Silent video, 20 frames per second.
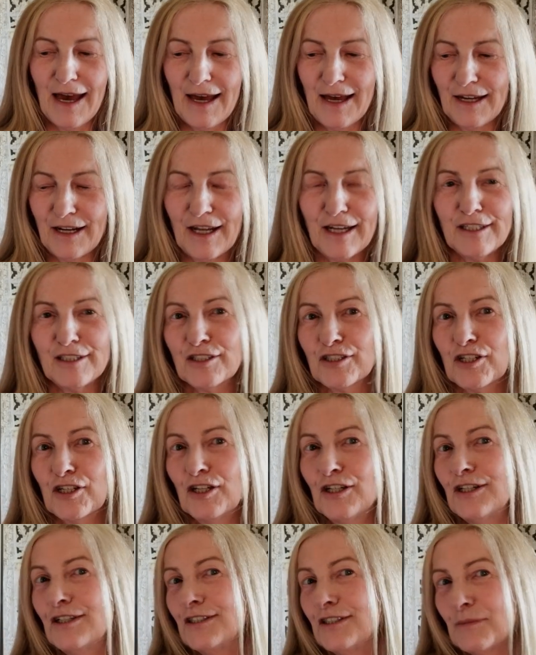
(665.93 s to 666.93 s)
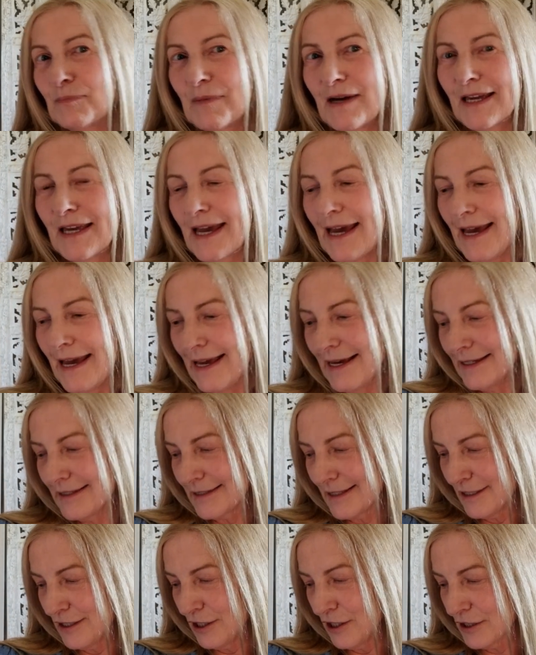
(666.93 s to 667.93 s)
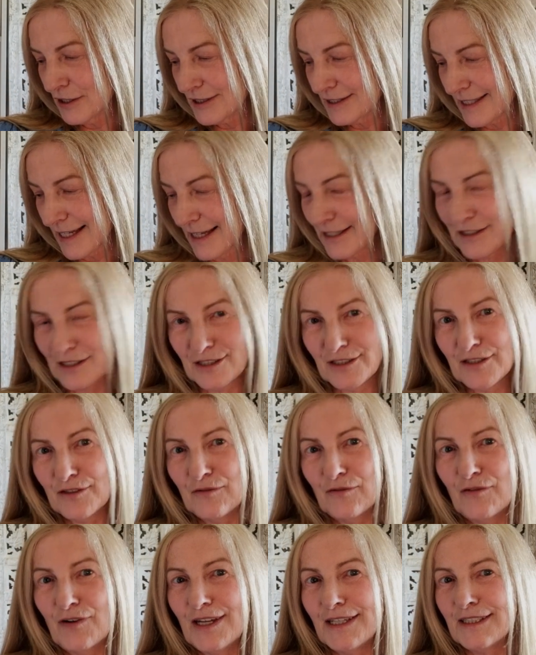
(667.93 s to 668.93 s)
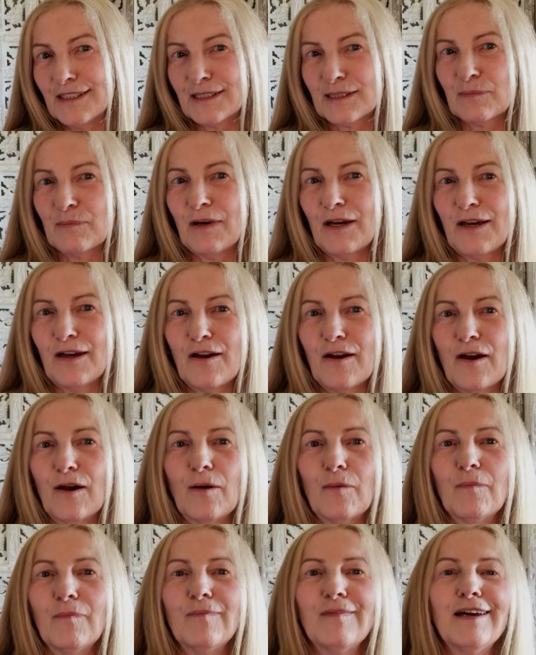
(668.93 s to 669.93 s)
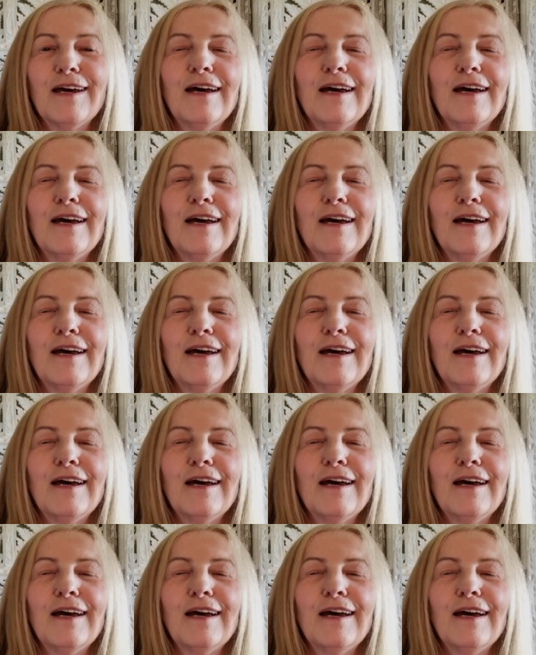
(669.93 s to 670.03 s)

And I turned my head and looked at it and raised my arm.